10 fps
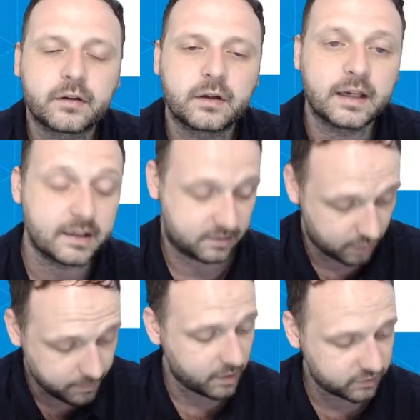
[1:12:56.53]
He's
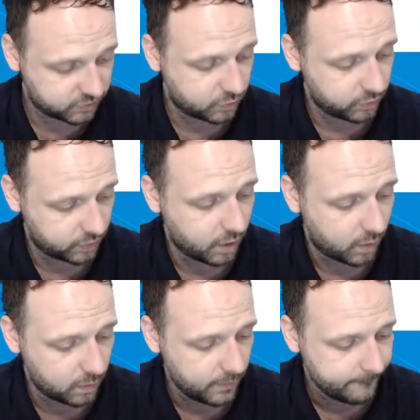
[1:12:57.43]
come on and scored a
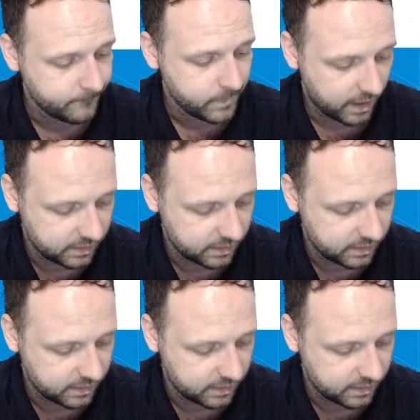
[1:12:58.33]
goal, and